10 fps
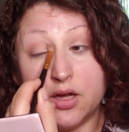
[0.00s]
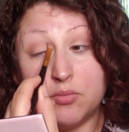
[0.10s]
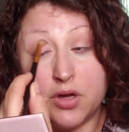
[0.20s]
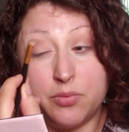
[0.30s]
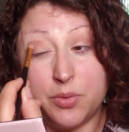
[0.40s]

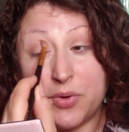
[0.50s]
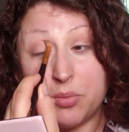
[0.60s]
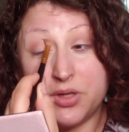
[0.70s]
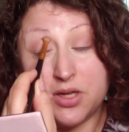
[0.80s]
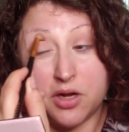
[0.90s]
I will
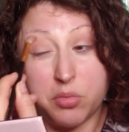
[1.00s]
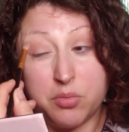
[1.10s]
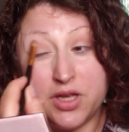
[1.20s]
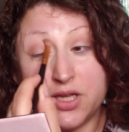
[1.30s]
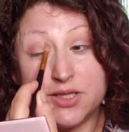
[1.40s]
probably talk about
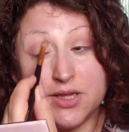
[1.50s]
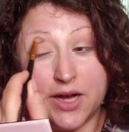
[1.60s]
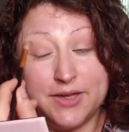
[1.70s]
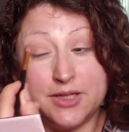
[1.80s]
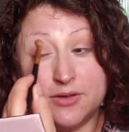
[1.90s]
my kids a
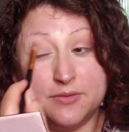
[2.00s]
lot,